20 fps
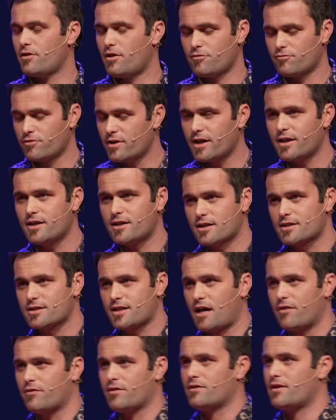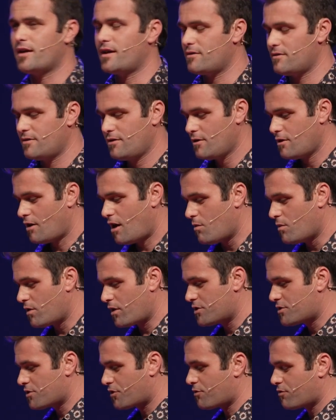I really discovered that I
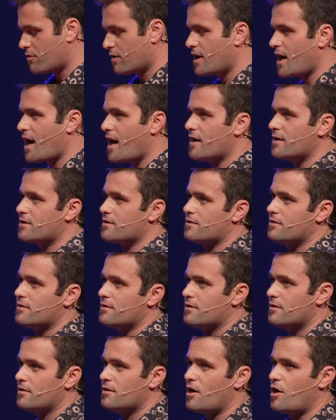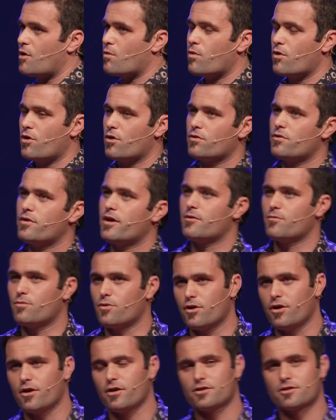wanted to create a world that
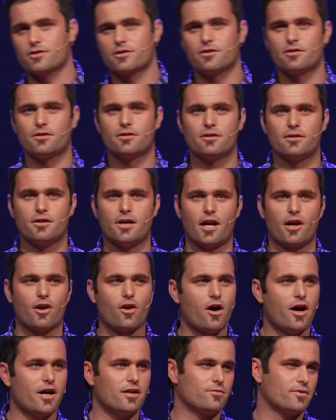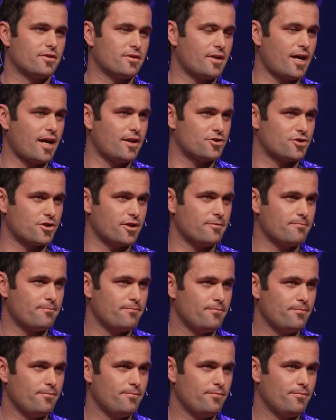works aligned with nature.
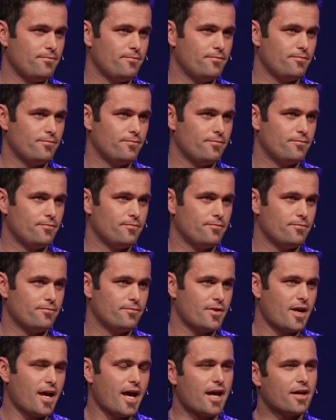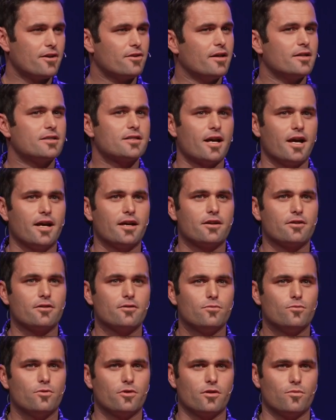How can I take
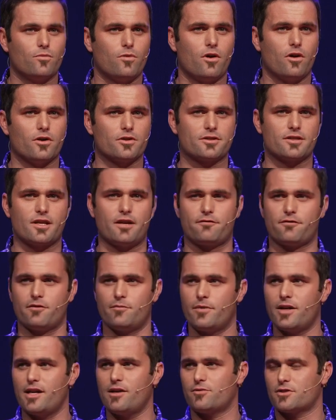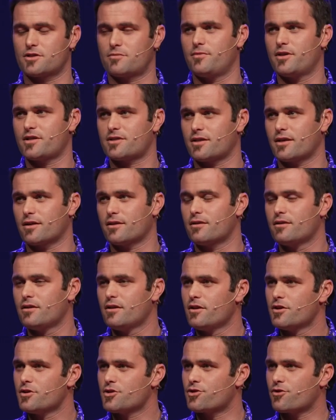what it was that for me was missing
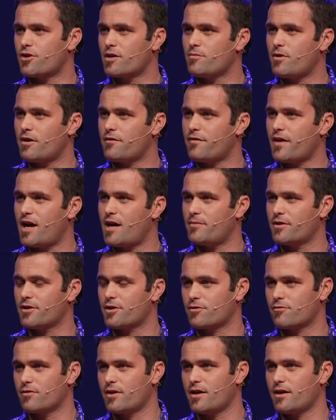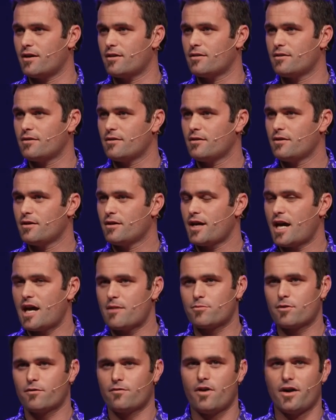during my farming career and
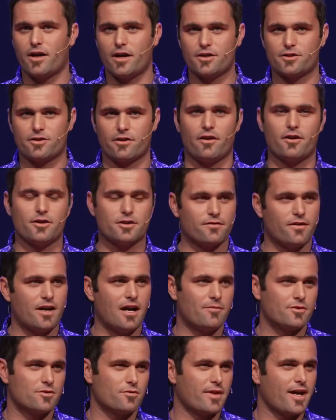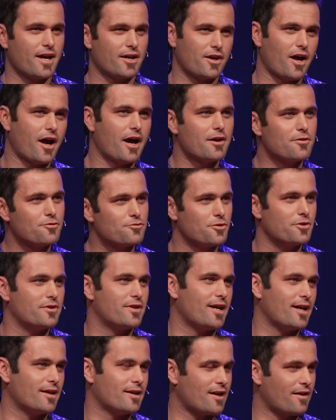provide it to those farmers without going through the
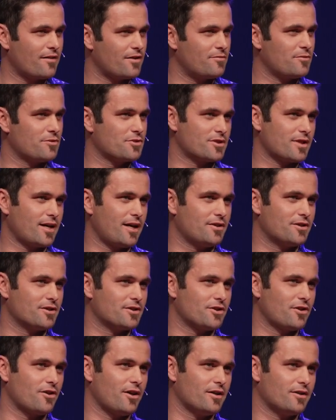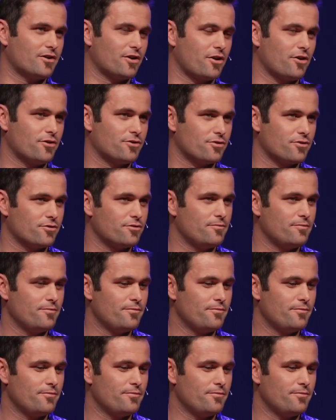uncomfortable stages that I had to go to?